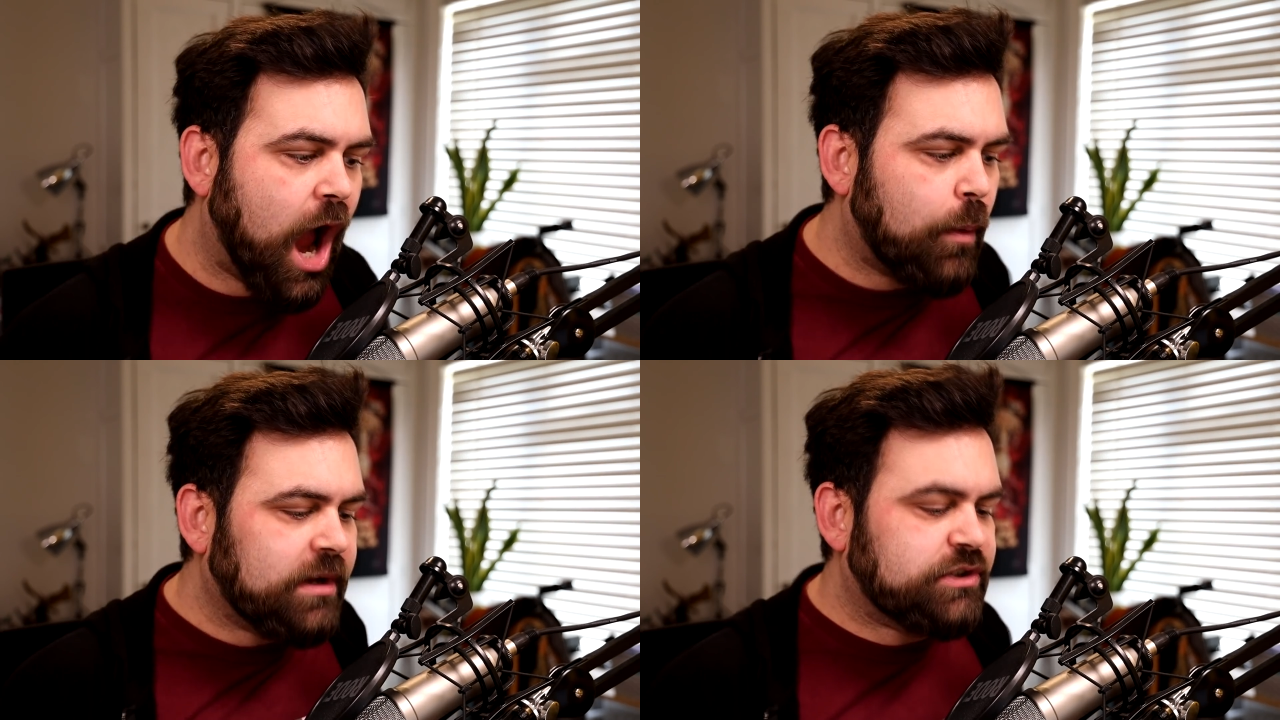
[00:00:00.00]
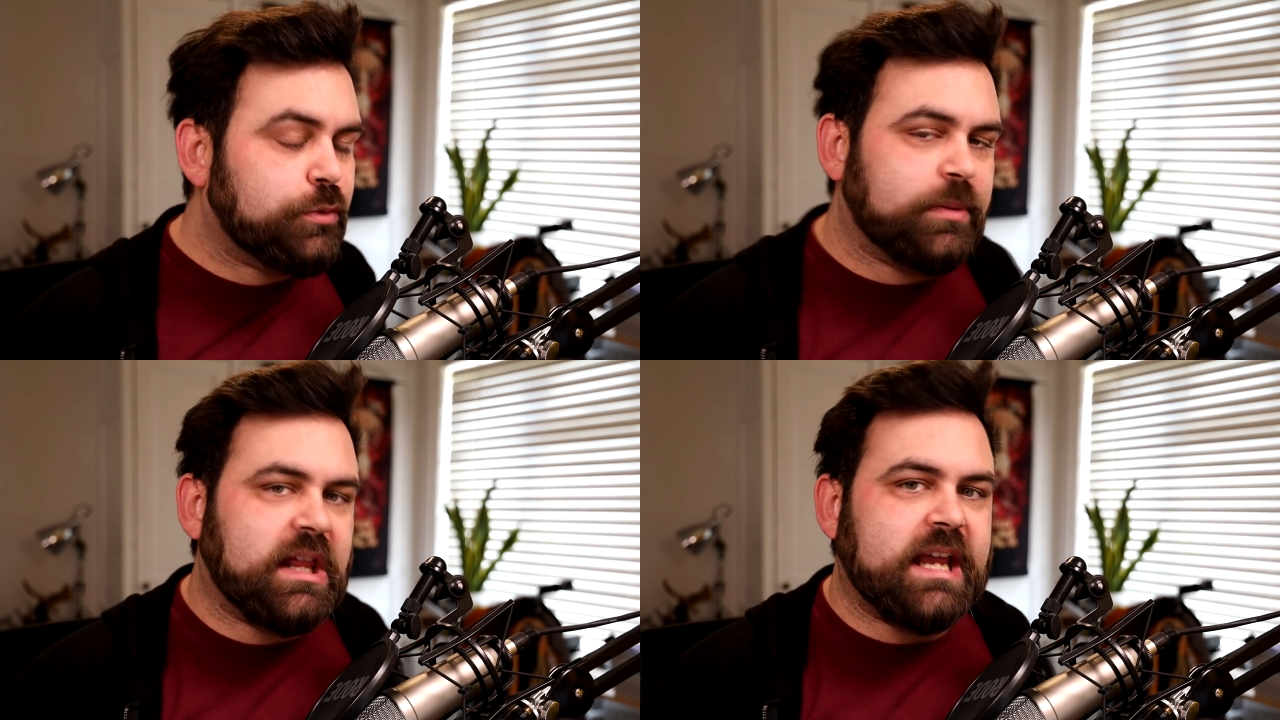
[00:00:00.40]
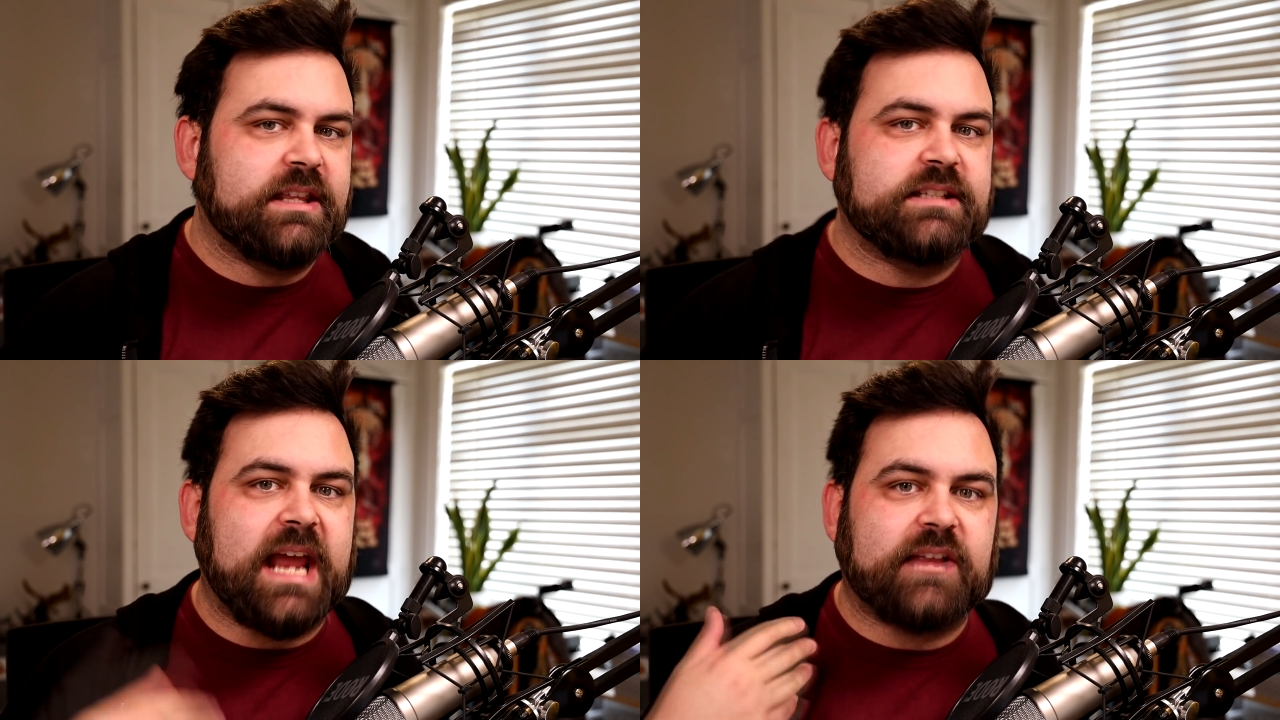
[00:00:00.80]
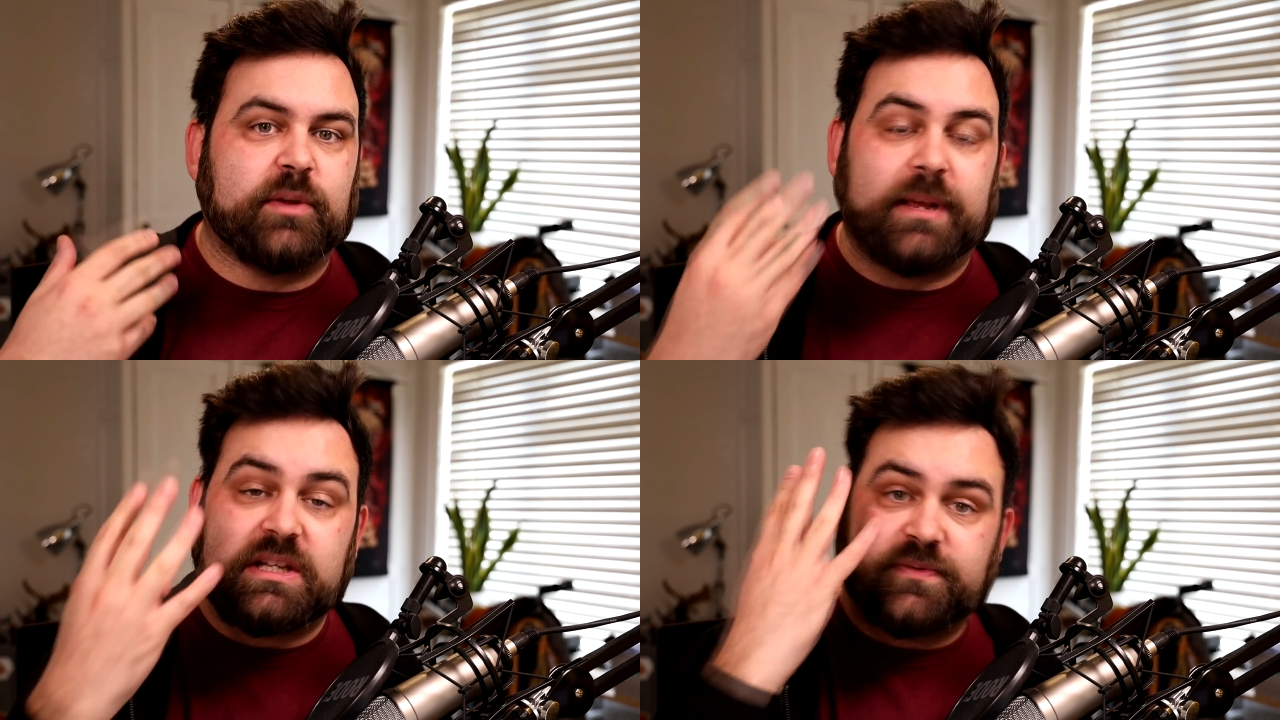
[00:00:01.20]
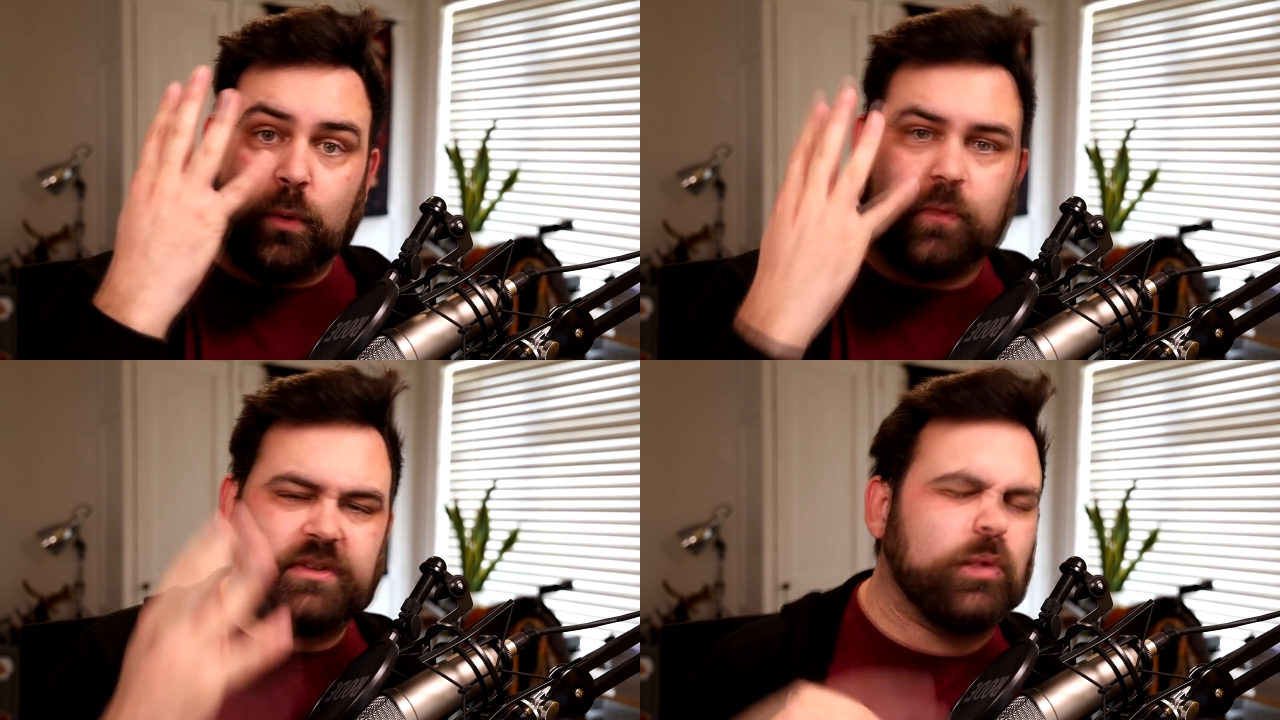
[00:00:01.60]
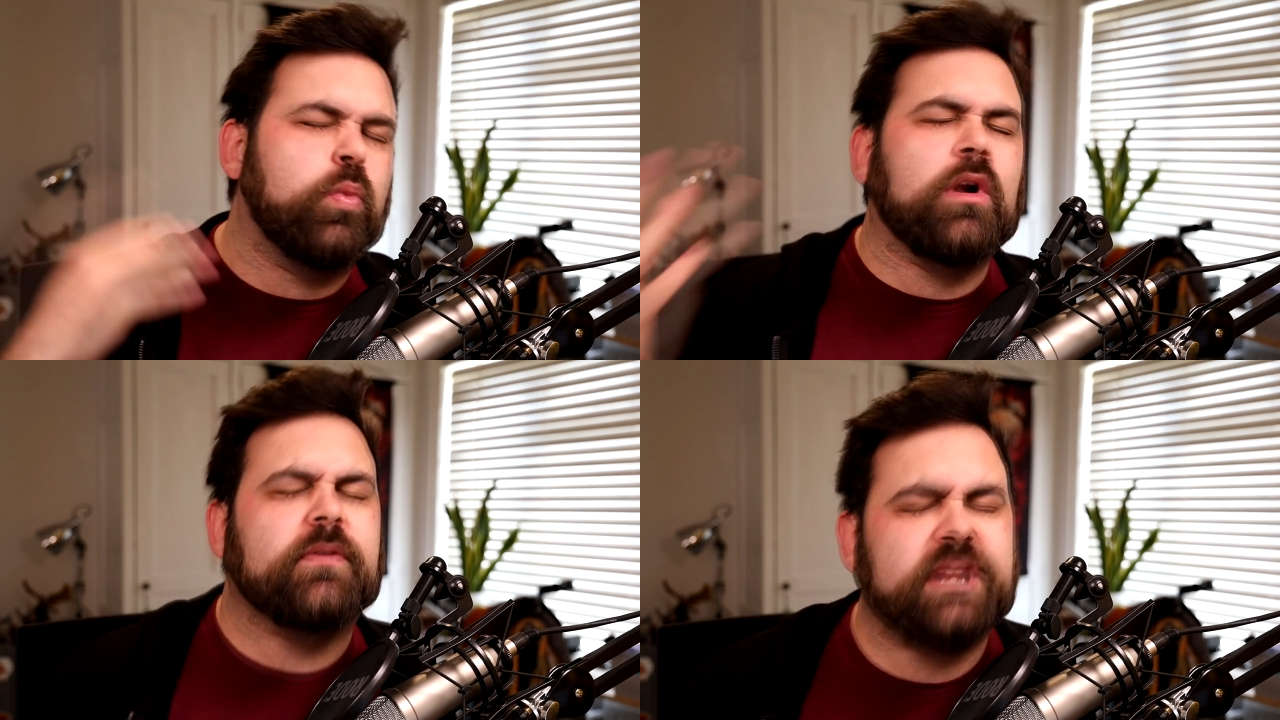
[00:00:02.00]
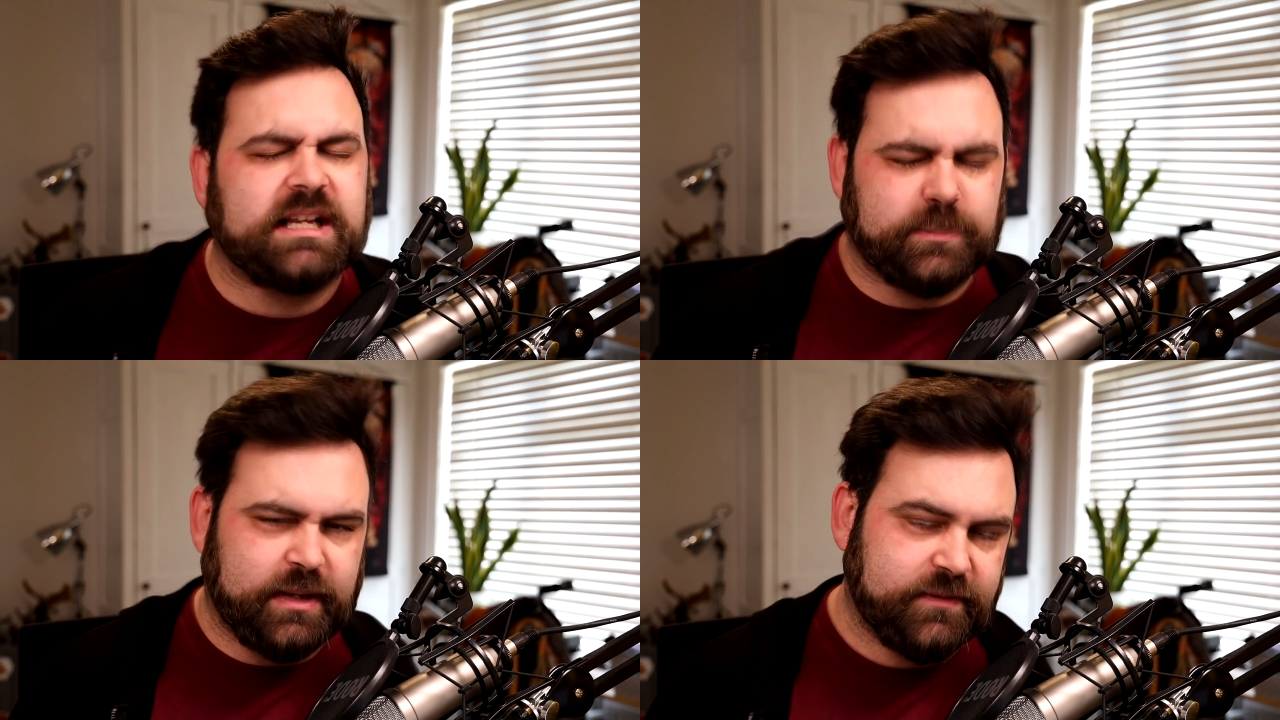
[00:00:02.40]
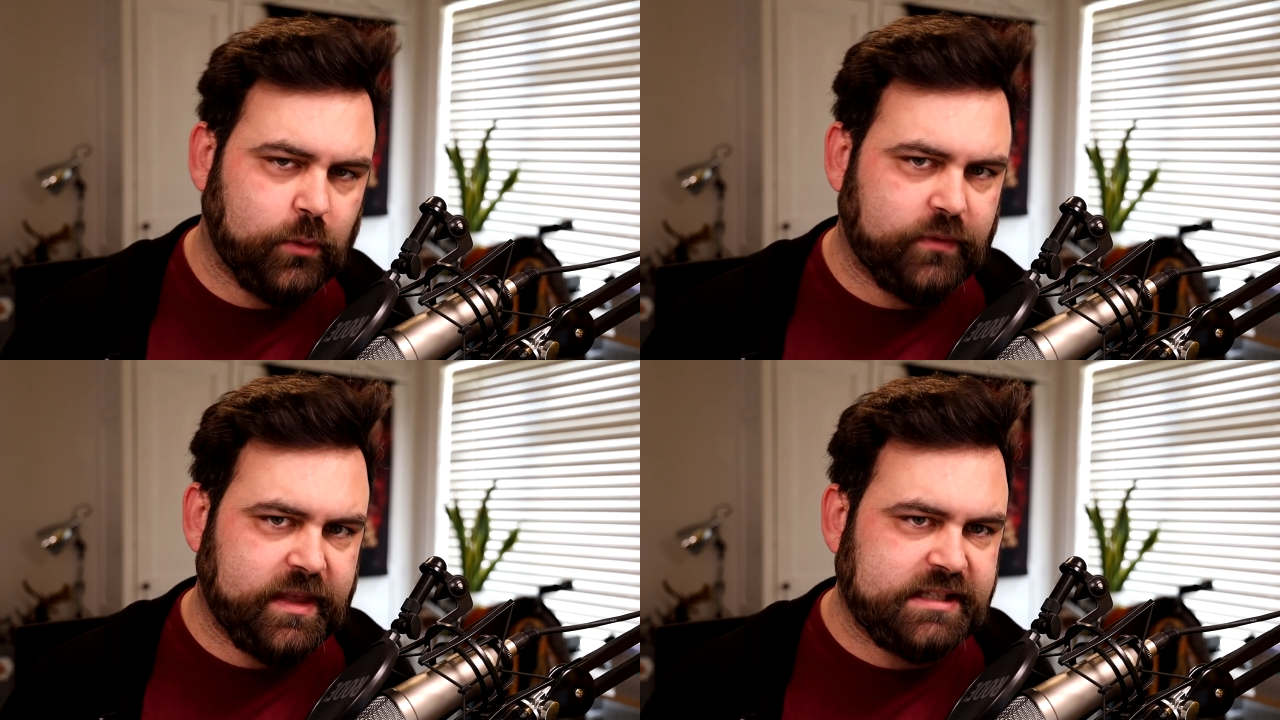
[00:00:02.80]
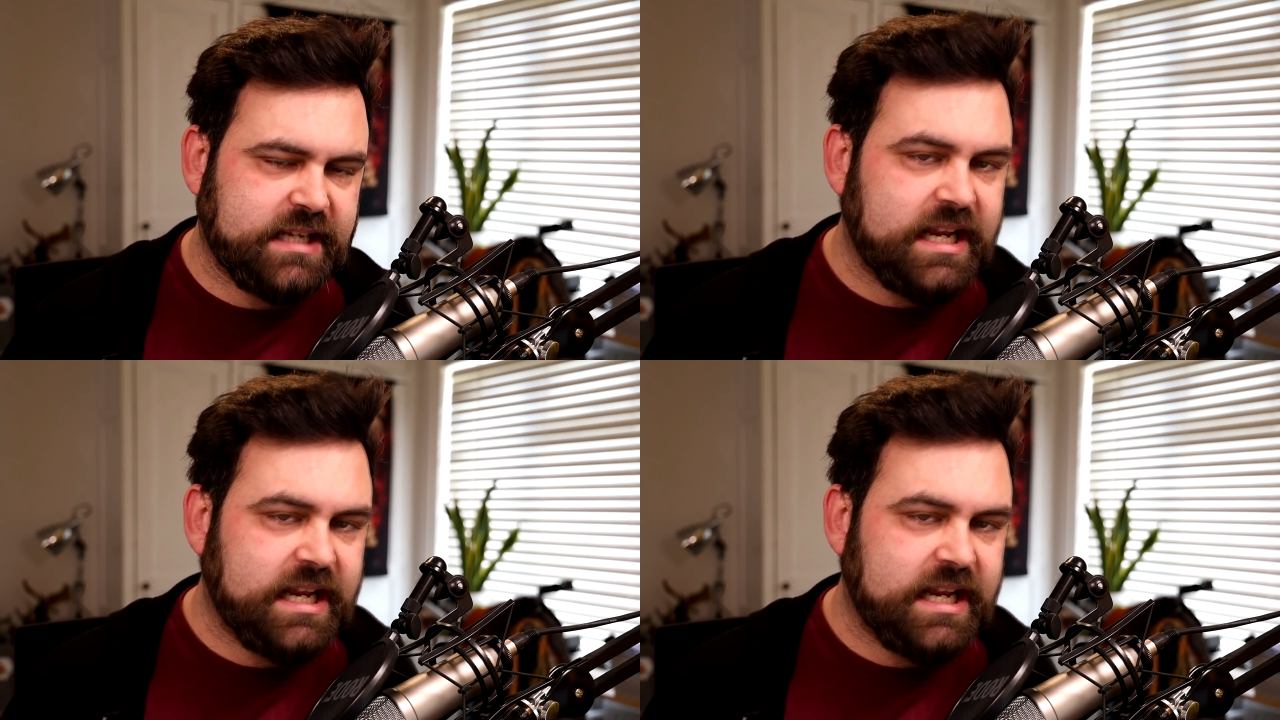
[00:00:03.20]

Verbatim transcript: I went to play the deck that plays four of this, or one of the decks that play four of this,